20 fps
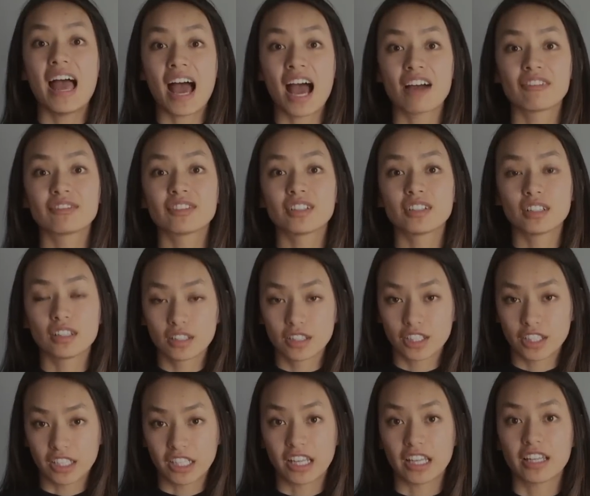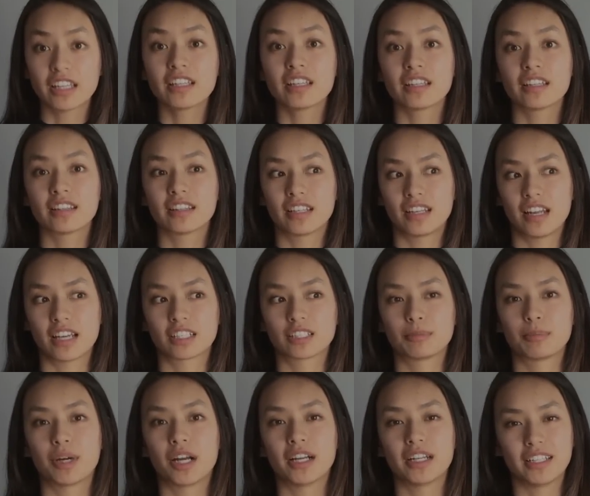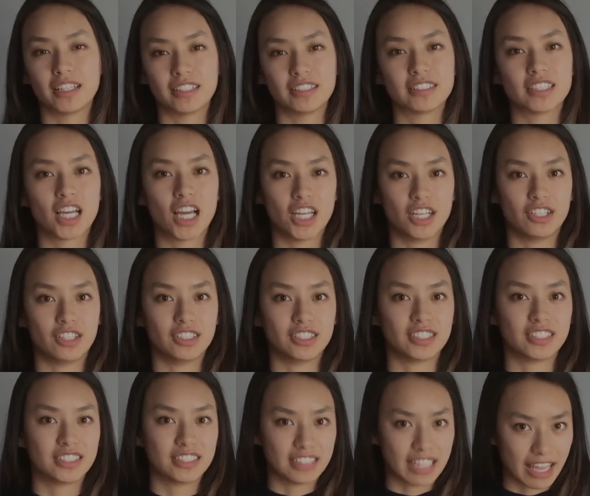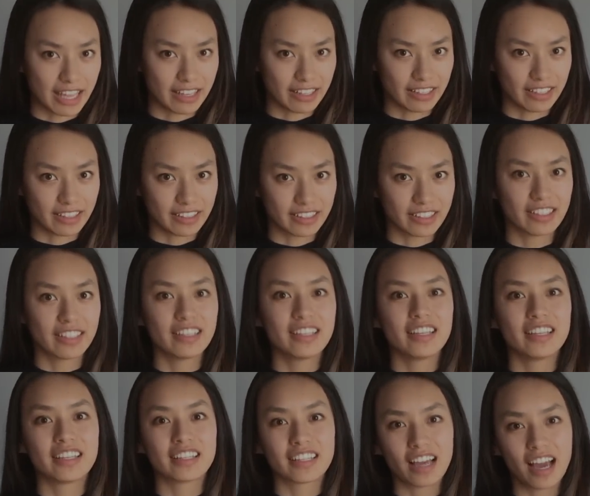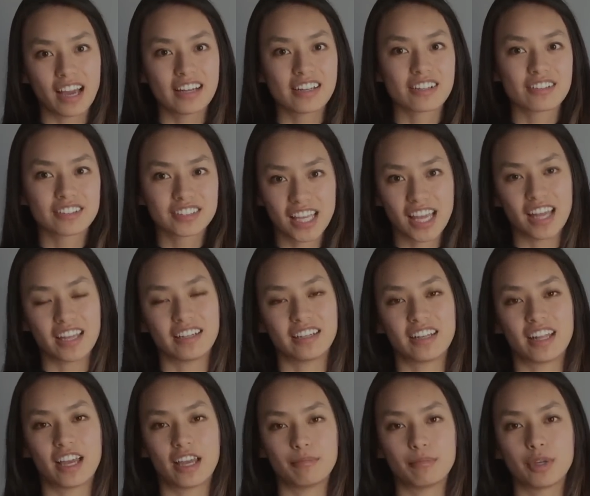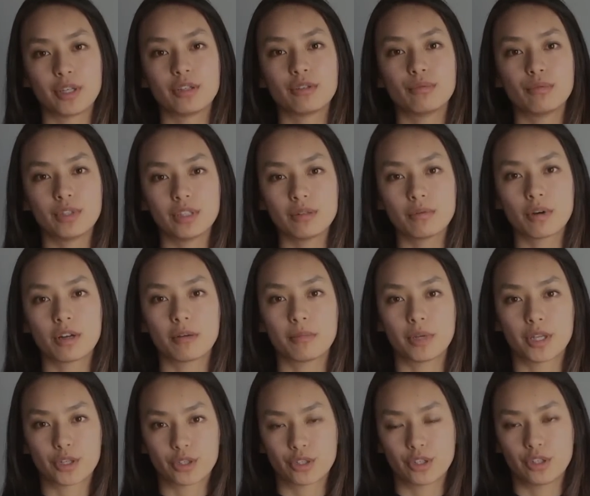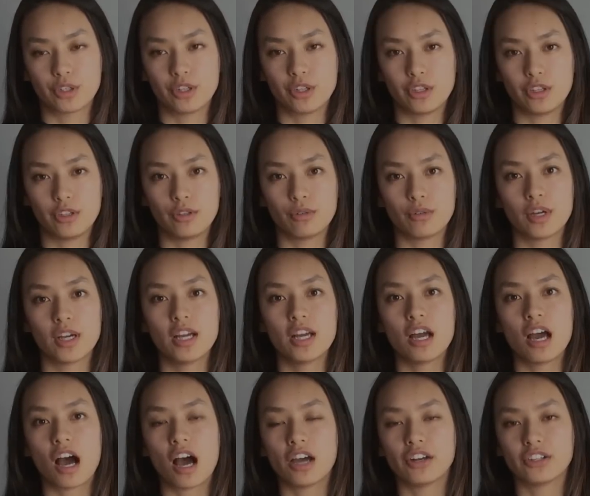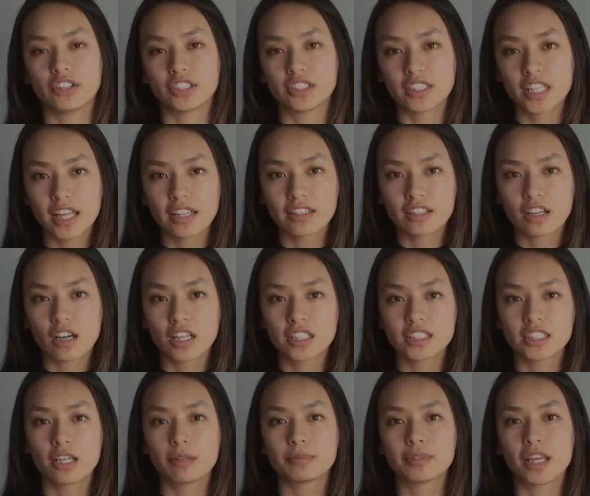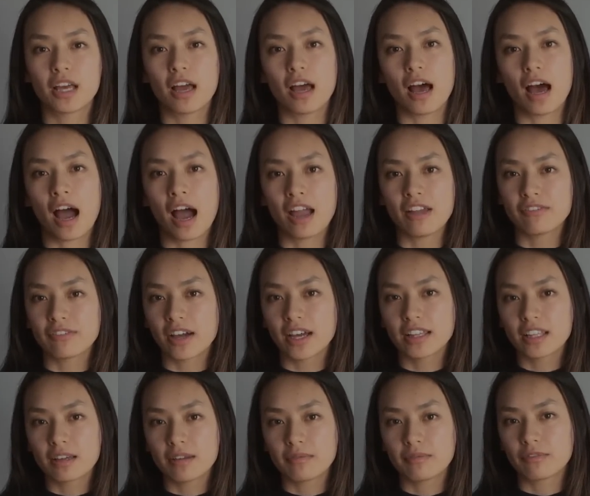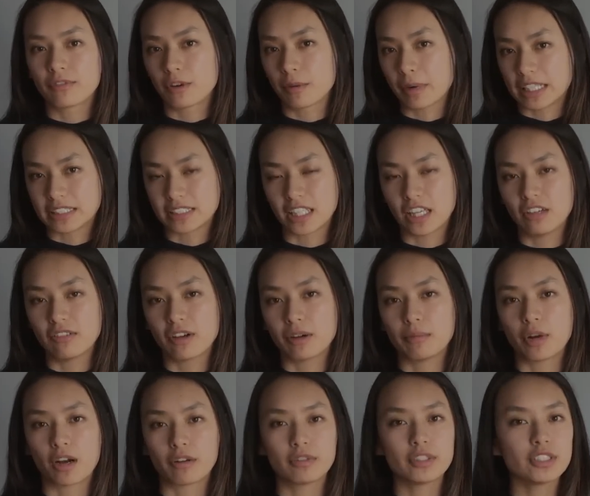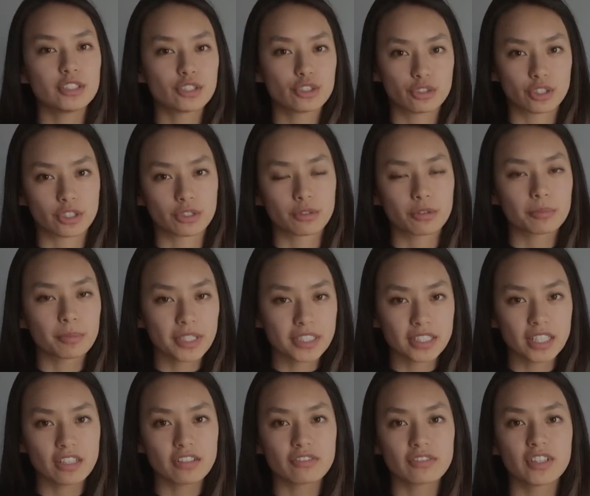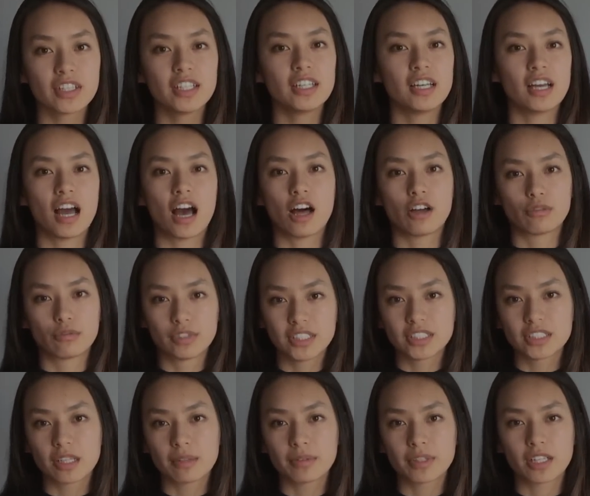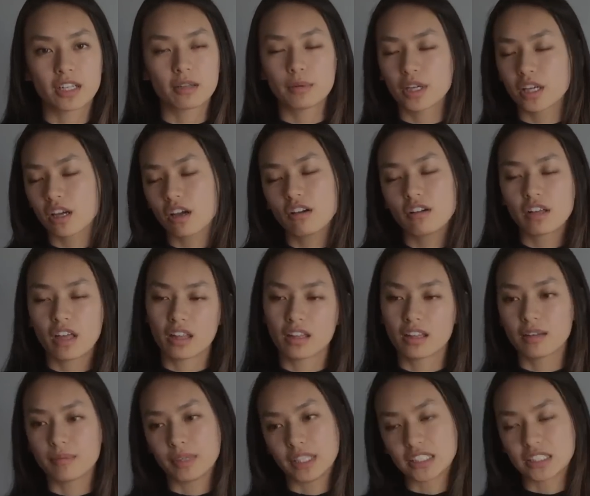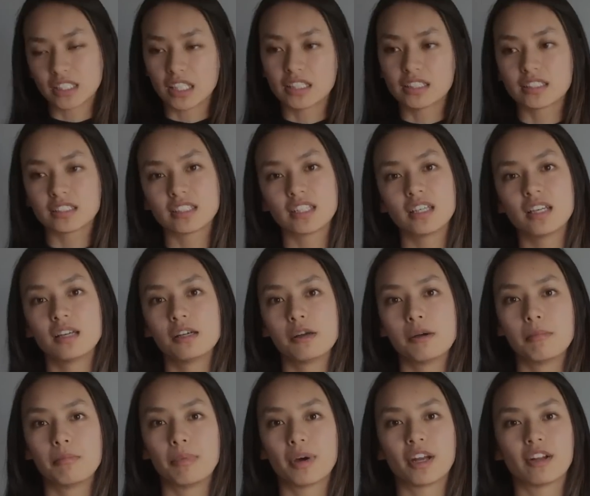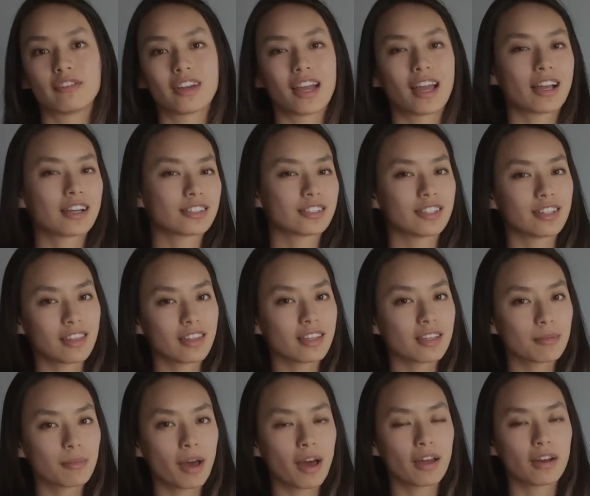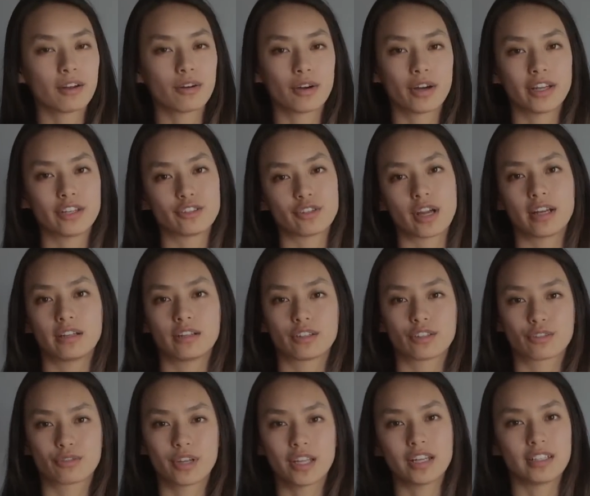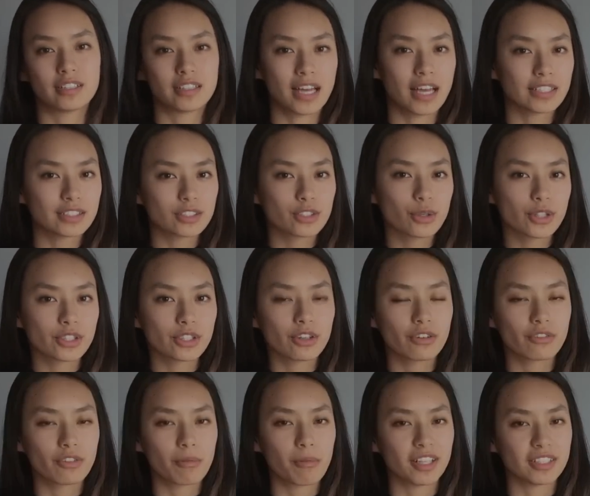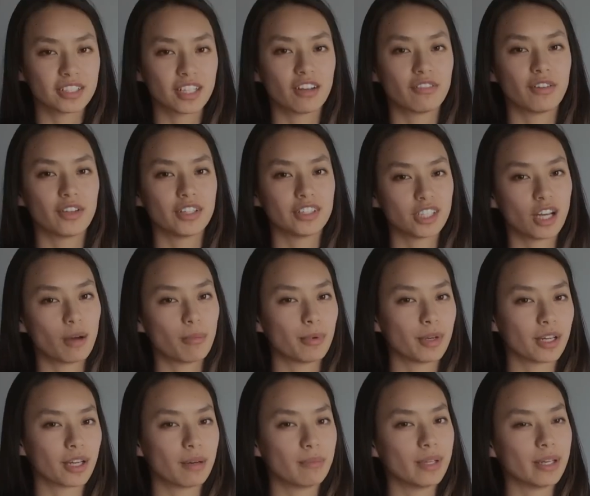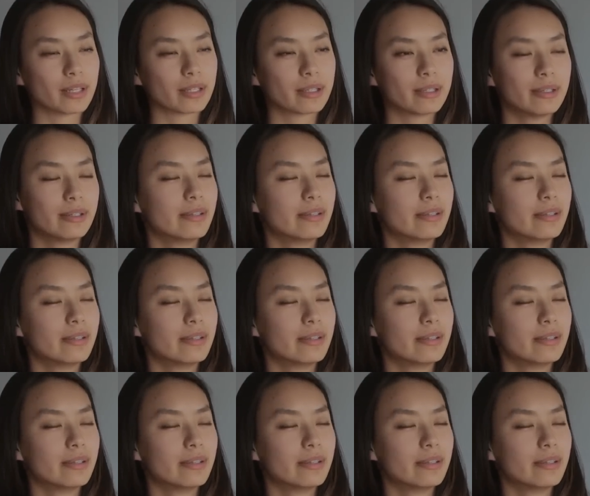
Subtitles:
After learning, the next part is understanding. Kind of goes hand in hand, but you really want to make sure that you understand the concepts. I find that for myself, I'm not really strict with myself. I'll read something and I'll be like, oh yeah, that makes sense. But if I actually think about it or I try to create a test question for myself on the topic, I'm like,